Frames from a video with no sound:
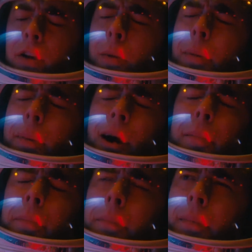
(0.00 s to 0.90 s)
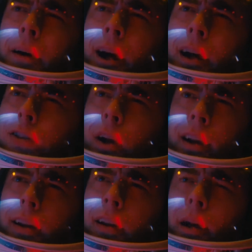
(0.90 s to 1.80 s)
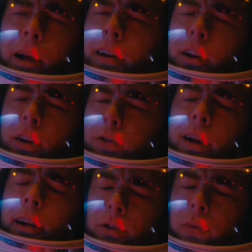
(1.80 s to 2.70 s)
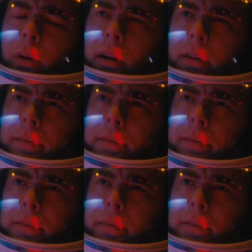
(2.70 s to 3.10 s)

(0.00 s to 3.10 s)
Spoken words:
No, my mom, I try not. I'm gonna try not to swear.